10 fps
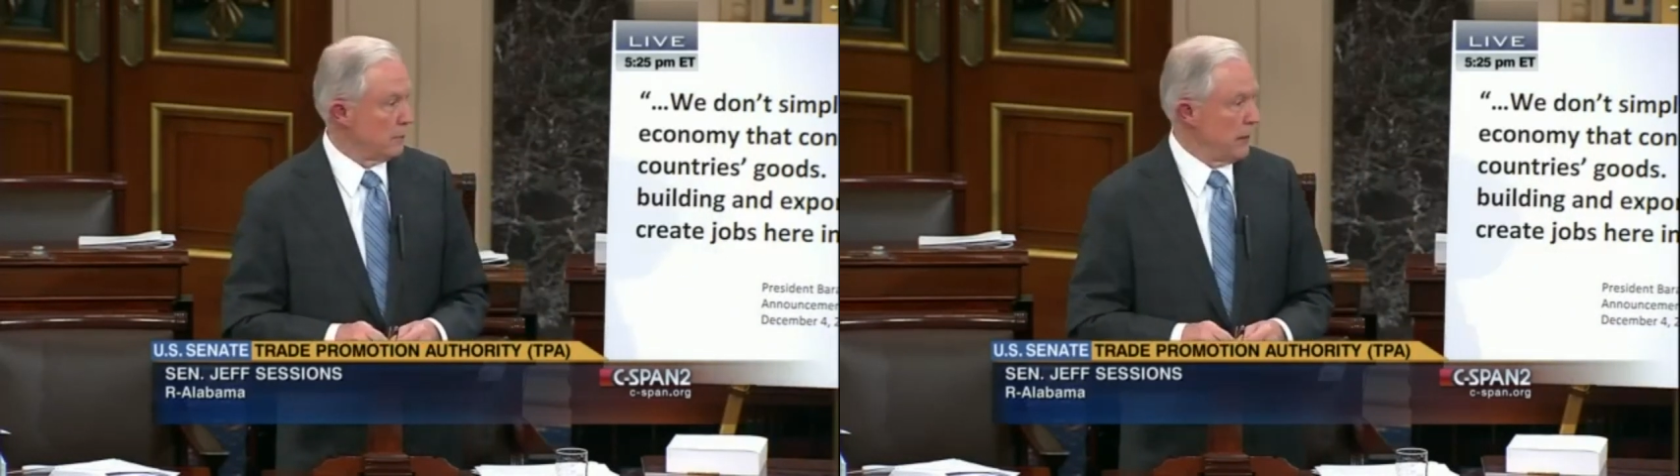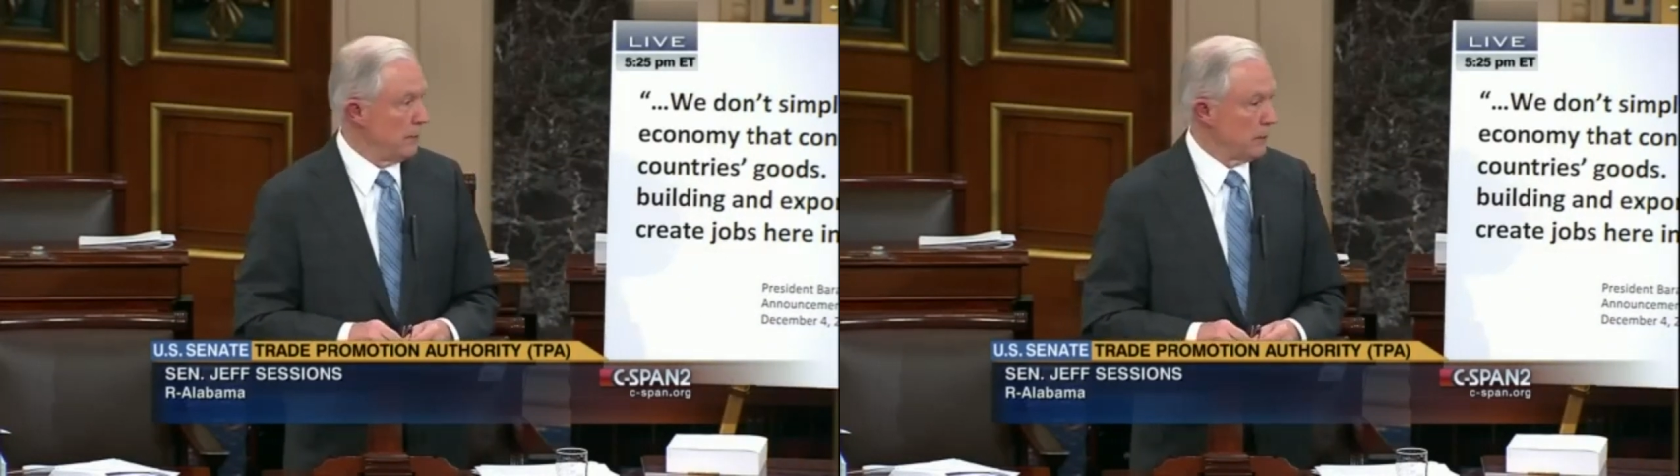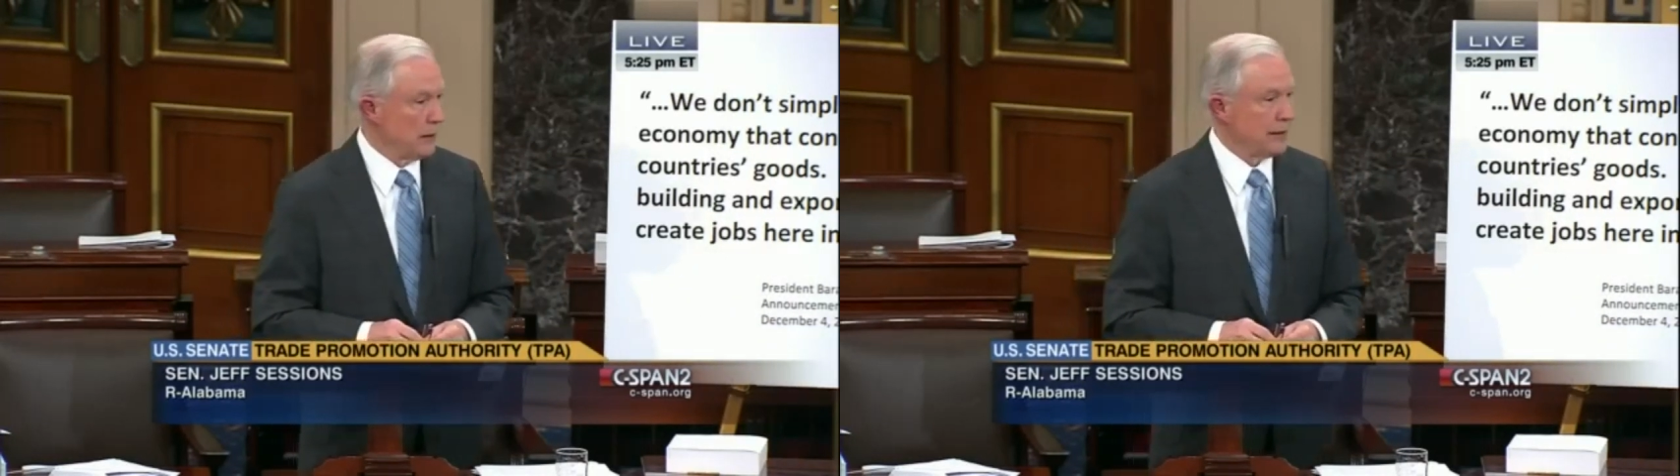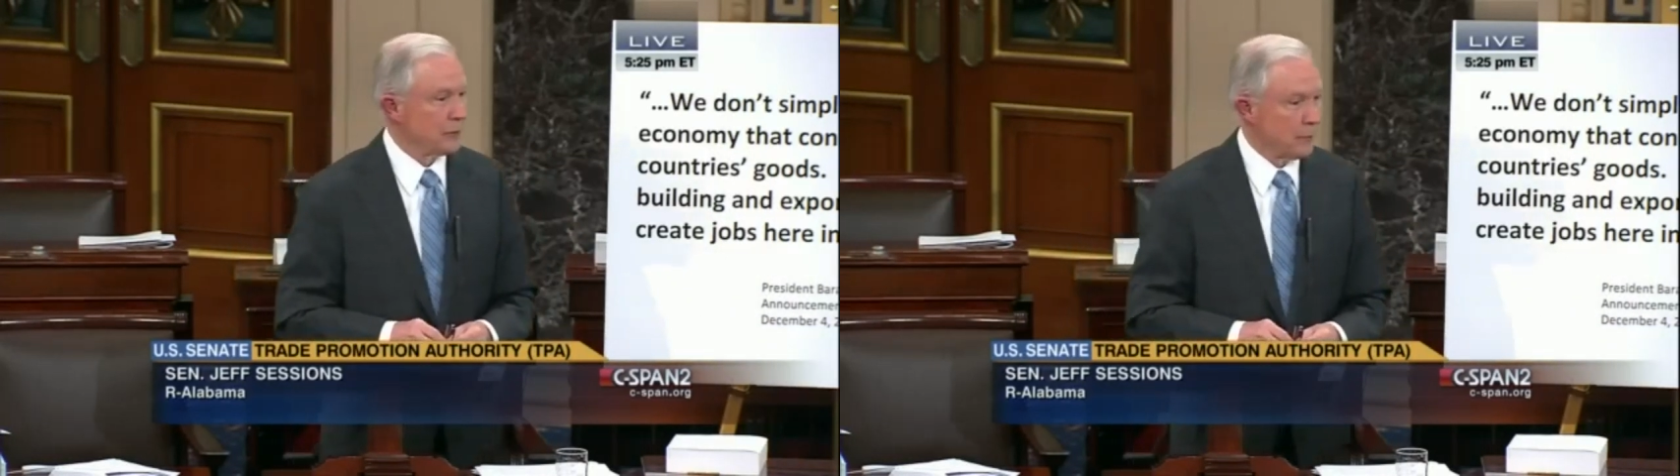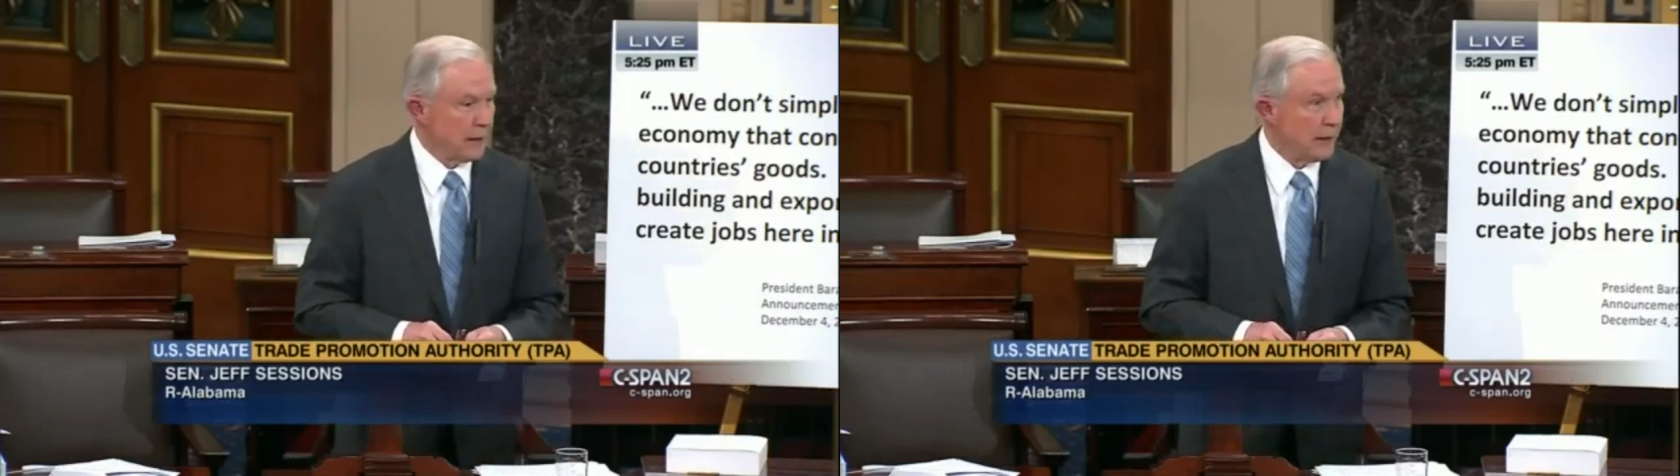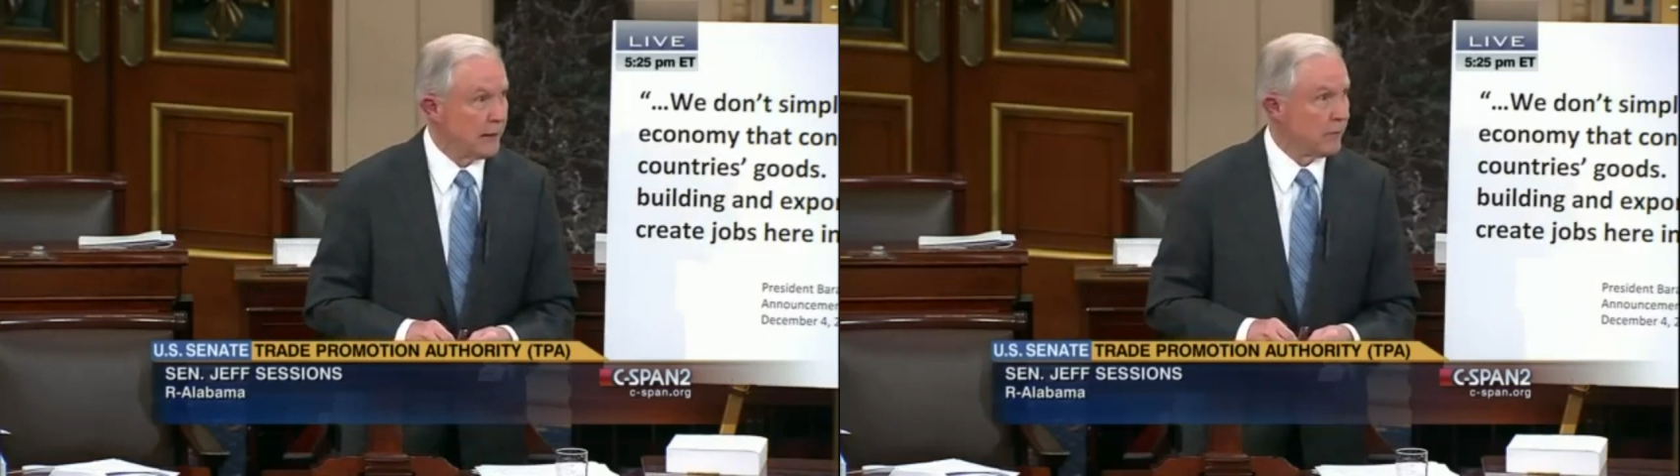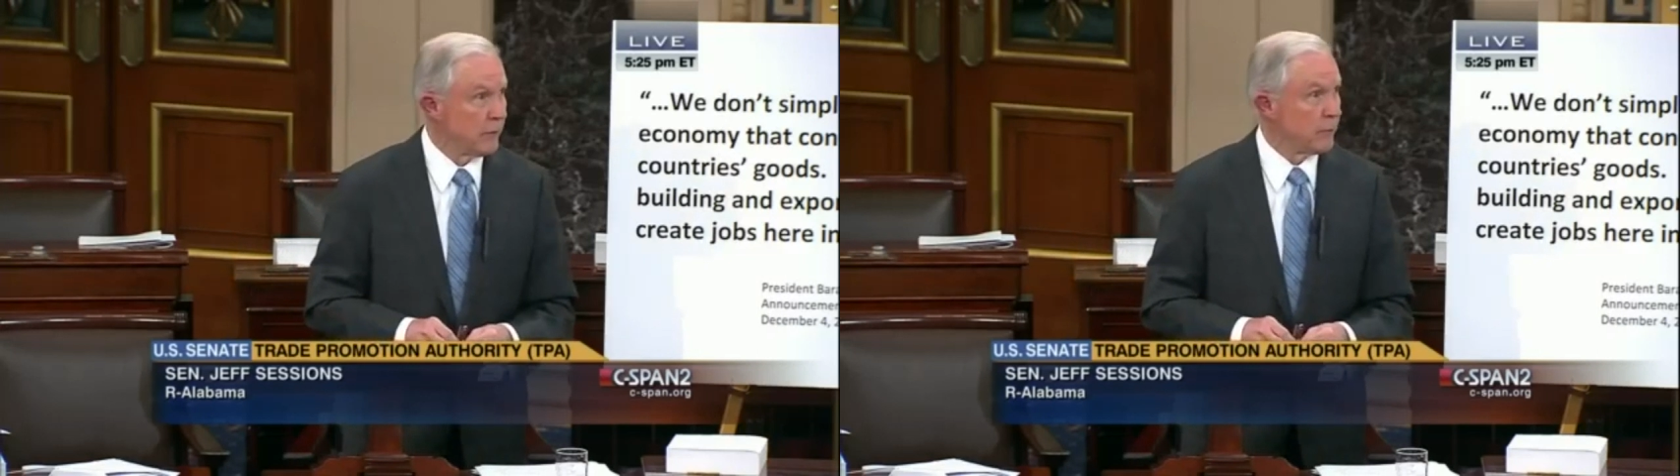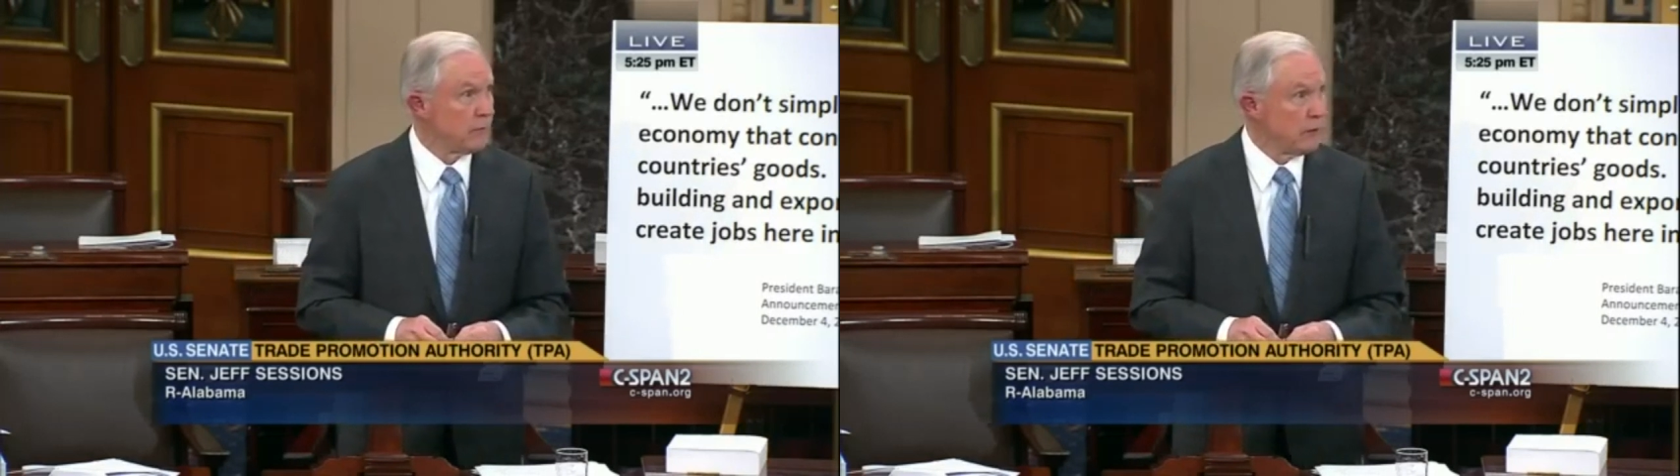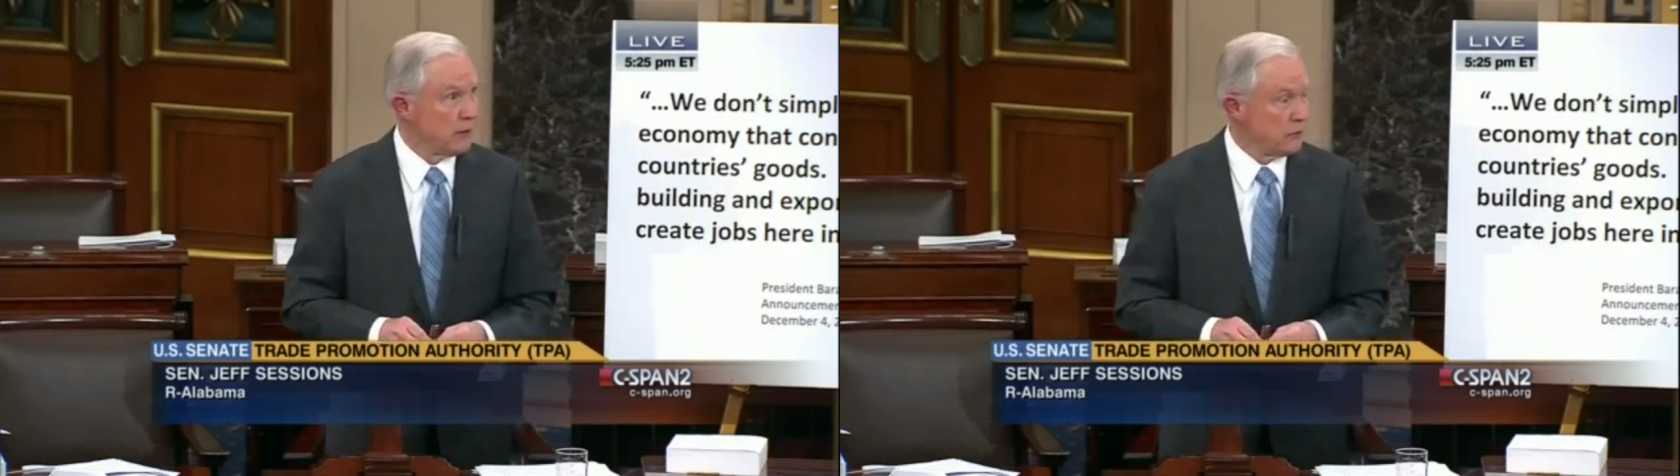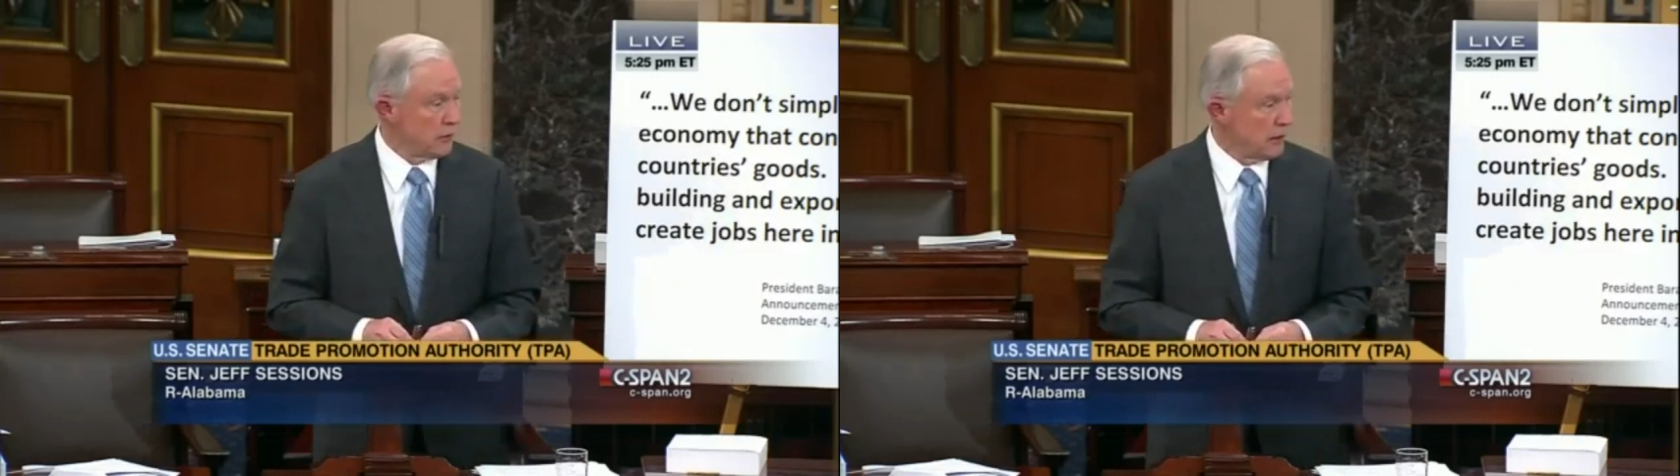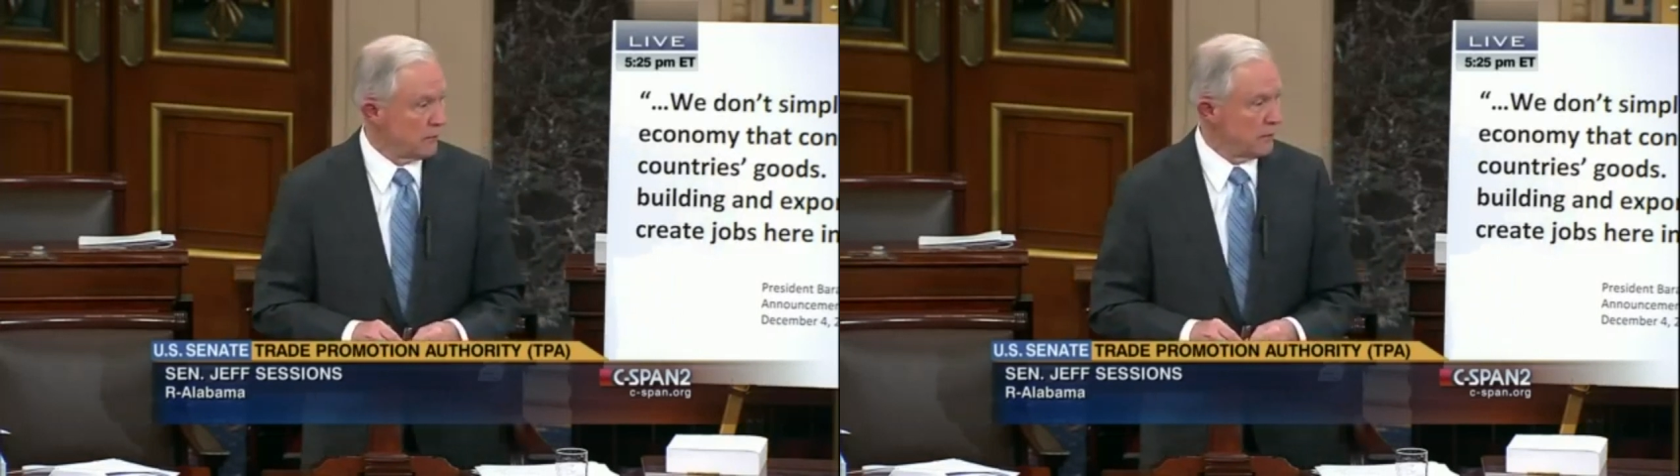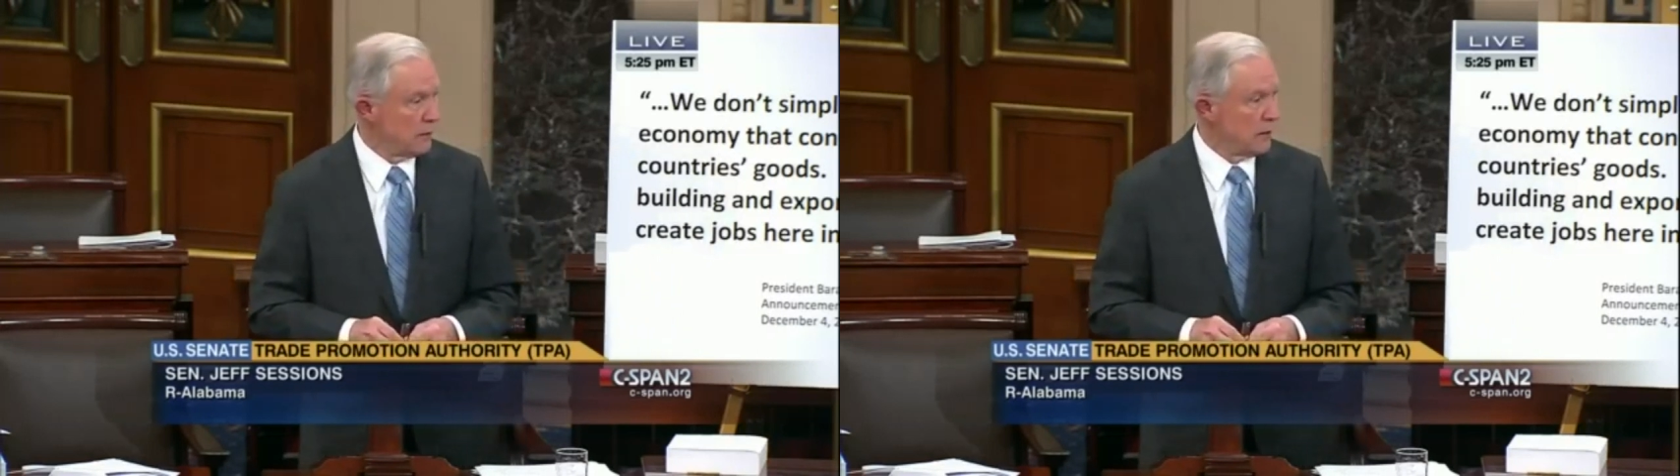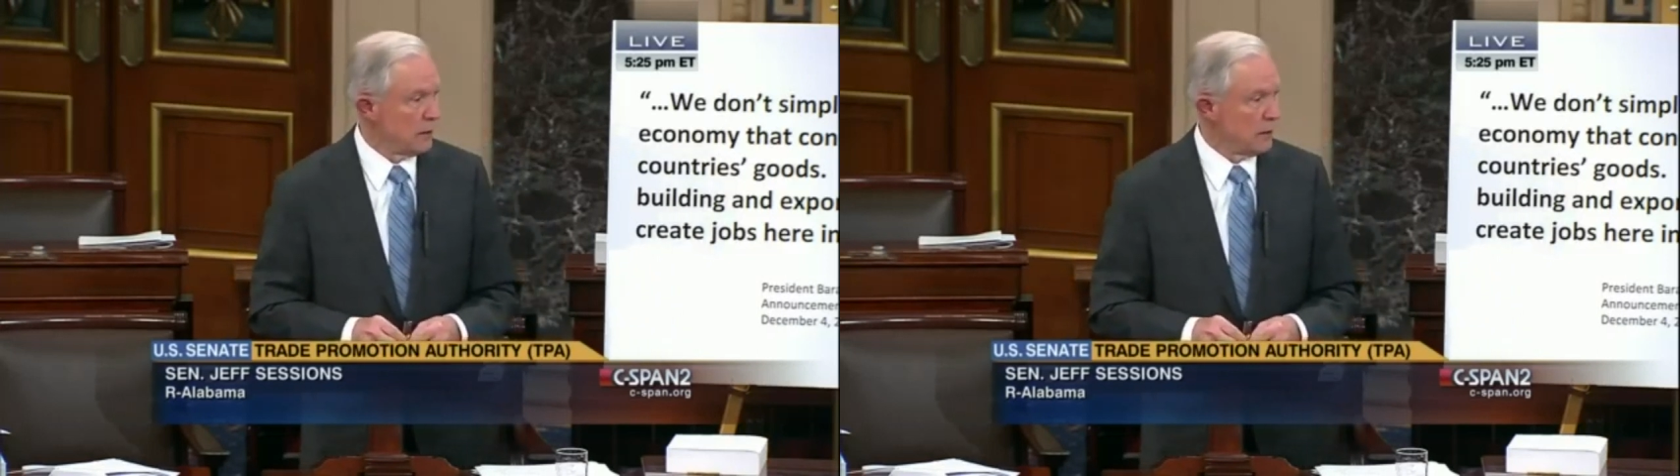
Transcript: people, and explain every provision of it